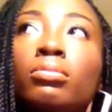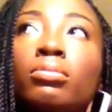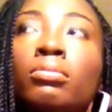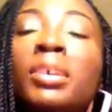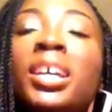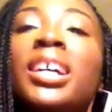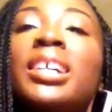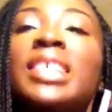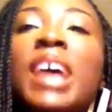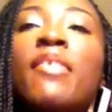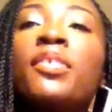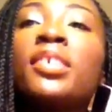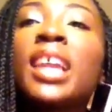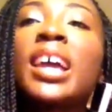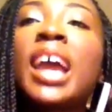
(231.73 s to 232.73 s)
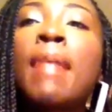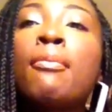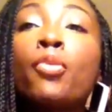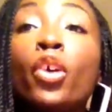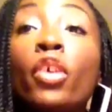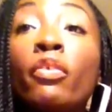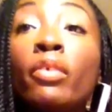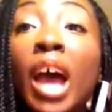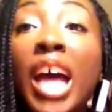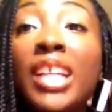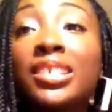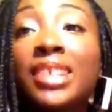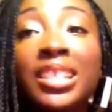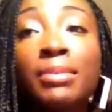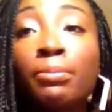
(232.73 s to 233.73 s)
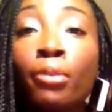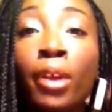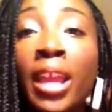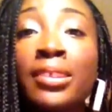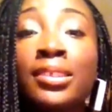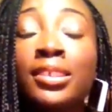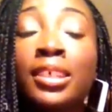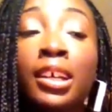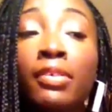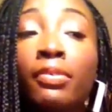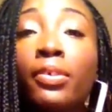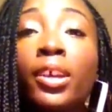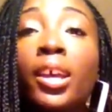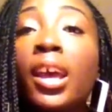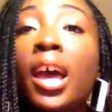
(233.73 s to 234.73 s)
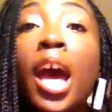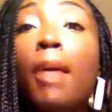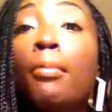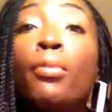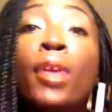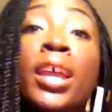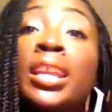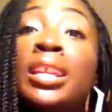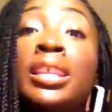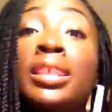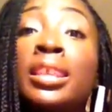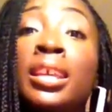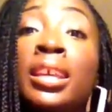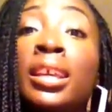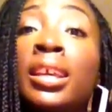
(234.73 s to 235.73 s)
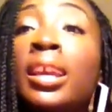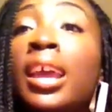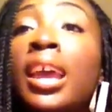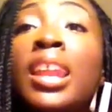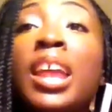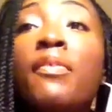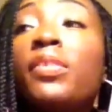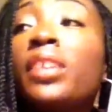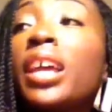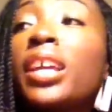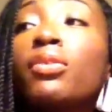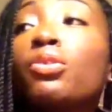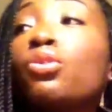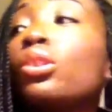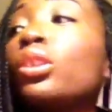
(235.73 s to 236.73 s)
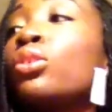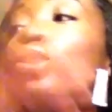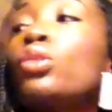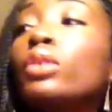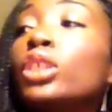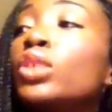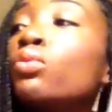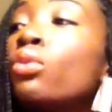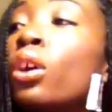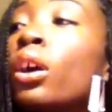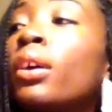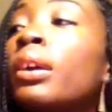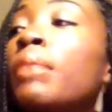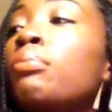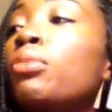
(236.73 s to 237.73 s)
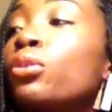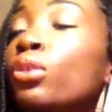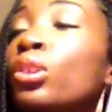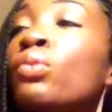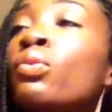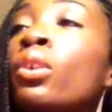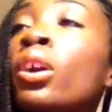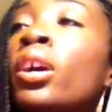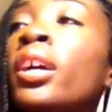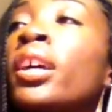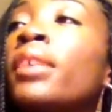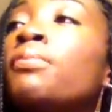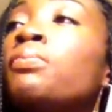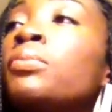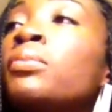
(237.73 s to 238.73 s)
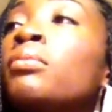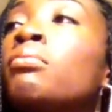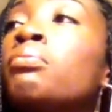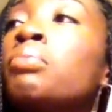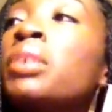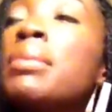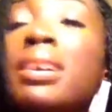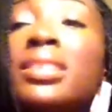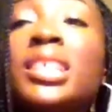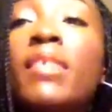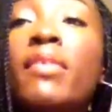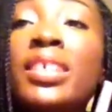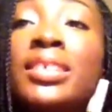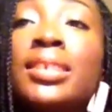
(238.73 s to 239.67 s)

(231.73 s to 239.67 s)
Because I feel like I just like to brand stuff. I'll brand anything. And I feel like you can do what you want and be who you want. Be myself as